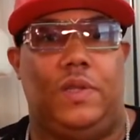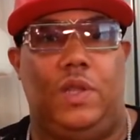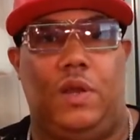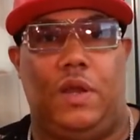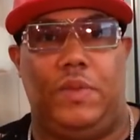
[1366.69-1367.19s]

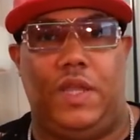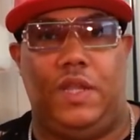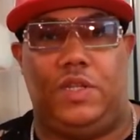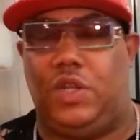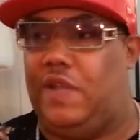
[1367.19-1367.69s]
You know what I
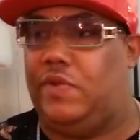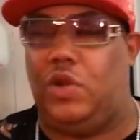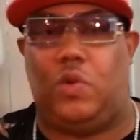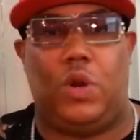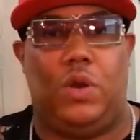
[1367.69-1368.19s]
mean? Even
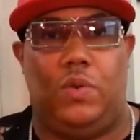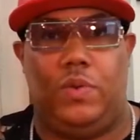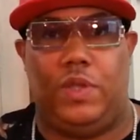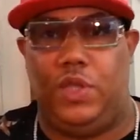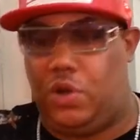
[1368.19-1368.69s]
to
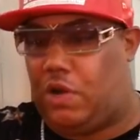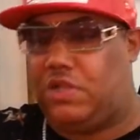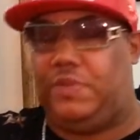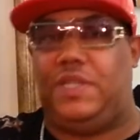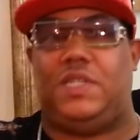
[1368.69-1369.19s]
grow. You'll
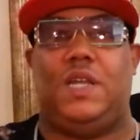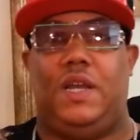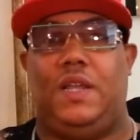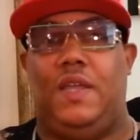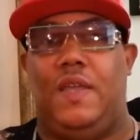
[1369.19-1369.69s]
always be
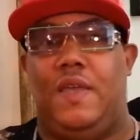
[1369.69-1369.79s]
stuck.